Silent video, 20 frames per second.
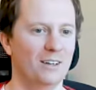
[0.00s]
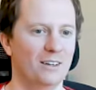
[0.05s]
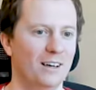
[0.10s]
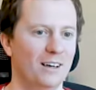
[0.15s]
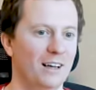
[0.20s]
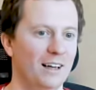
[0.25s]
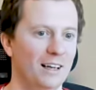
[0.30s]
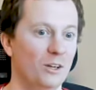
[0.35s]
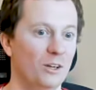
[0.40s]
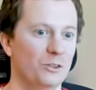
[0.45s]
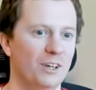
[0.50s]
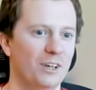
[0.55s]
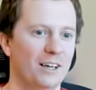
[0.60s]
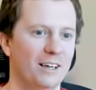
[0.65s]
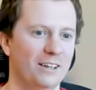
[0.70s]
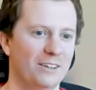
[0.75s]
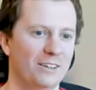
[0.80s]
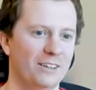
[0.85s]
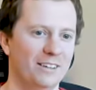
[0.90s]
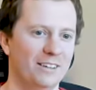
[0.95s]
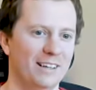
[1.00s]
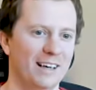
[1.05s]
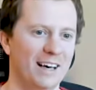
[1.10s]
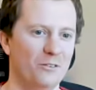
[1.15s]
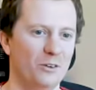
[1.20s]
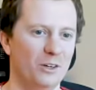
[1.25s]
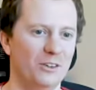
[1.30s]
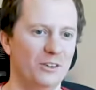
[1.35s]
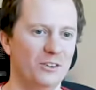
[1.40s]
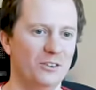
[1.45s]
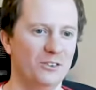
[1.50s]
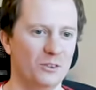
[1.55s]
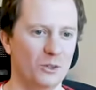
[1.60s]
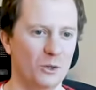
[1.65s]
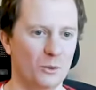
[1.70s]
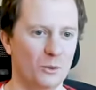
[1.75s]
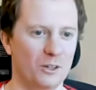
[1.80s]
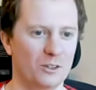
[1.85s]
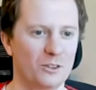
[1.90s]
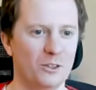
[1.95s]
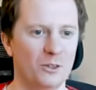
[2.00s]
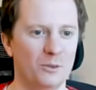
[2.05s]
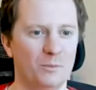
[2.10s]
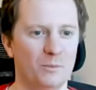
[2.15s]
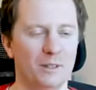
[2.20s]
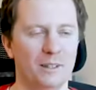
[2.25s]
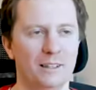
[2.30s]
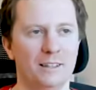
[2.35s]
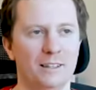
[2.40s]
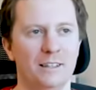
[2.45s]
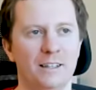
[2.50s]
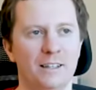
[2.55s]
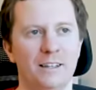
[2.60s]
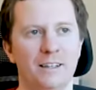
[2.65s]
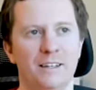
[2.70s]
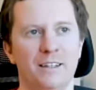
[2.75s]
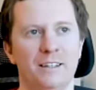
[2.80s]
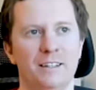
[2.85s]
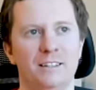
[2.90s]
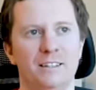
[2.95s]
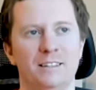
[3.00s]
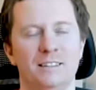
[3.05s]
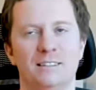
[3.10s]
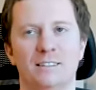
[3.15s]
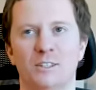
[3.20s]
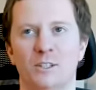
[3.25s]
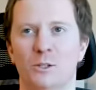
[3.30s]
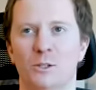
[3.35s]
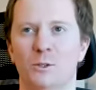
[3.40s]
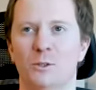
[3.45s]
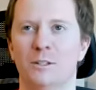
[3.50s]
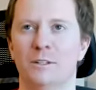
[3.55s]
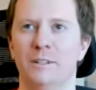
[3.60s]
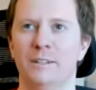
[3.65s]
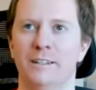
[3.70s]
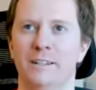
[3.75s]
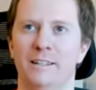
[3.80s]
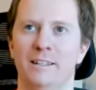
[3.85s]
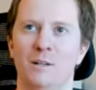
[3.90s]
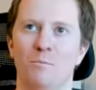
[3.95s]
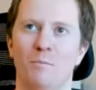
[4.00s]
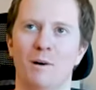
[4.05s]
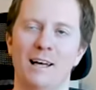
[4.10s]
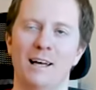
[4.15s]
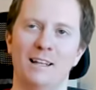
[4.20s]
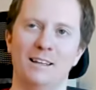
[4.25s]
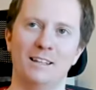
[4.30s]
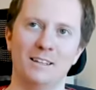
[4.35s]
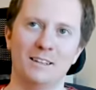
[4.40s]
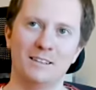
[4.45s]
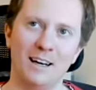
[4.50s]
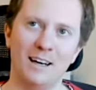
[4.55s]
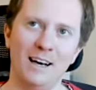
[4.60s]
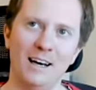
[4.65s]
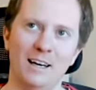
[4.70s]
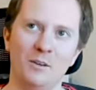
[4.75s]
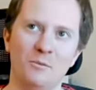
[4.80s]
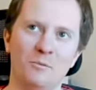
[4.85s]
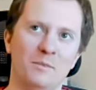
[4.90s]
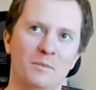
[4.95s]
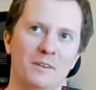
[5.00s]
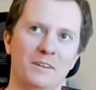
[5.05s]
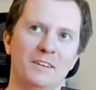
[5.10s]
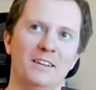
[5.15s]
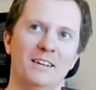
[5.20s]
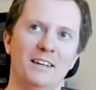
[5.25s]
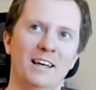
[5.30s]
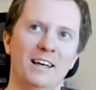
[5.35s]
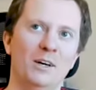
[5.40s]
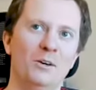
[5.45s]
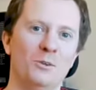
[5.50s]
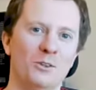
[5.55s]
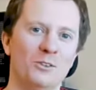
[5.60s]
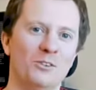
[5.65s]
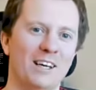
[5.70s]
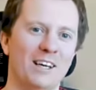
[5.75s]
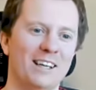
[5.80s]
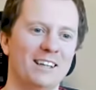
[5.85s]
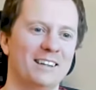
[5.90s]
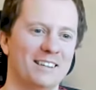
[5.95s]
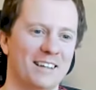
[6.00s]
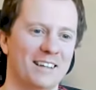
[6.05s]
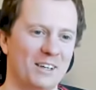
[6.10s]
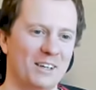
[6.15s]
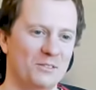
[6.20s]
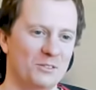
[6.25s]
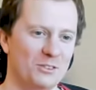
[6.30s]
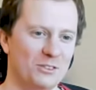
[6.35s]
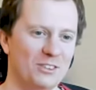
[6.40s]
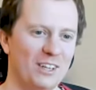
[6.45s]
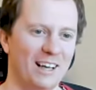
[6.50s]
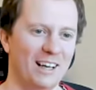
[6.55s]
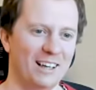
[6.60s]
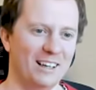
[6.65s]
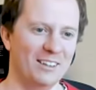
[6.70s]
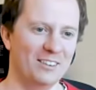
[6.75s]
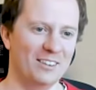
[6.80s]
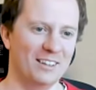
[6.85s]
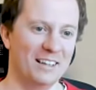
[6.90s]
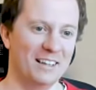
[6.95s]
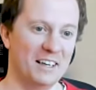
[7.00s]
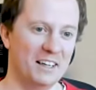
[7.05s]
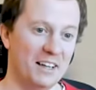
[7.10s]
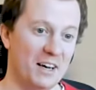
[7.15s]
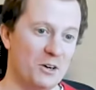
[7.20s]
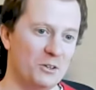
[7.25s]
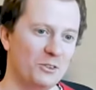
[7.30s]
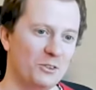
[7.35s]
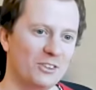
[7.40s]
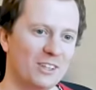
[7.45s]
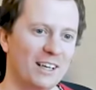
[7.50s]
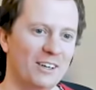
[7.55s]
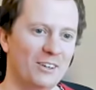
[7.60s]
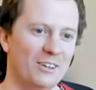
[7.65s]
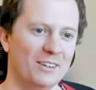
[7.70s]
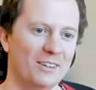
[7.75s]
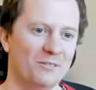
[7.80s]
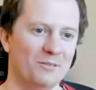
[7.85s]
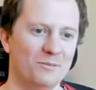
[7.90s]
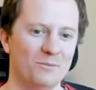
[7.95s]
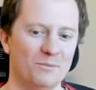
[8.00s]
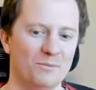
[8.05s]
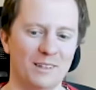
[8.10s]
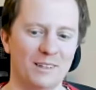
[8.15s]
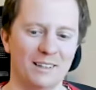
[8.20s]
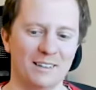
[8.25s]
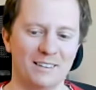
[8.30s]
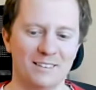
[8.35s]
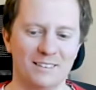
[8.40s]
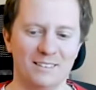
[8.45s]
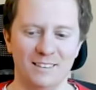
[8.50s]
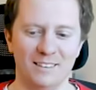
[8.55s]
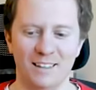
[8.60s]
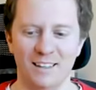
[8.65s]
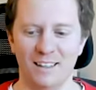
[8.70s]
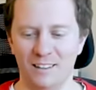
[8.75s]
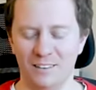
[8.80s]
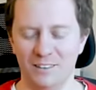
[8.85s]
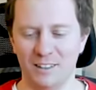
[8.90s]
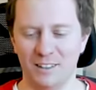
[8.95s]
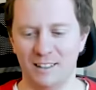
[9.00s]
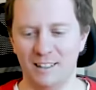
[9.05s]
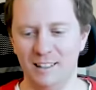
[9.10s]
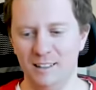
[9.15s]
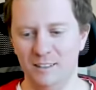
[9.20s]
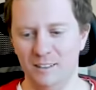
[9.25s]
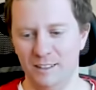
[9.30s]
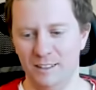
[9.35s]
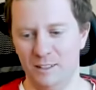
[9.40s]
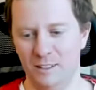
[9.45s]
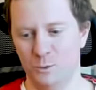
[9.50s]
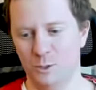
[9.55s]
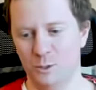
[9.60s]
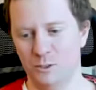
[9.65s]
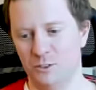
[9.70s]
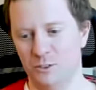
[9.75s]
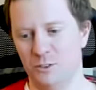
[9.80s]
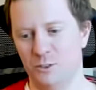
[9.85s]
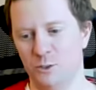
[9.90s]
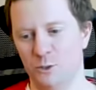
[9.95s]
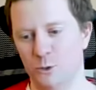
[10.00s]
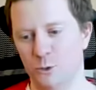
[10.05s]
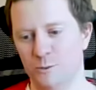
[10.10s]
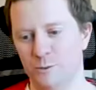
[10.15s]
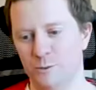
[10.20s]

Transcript: a lot higher than the average stalwart company. So, but at the time, it was eight times sales and, and that was scary but yeah the key there was to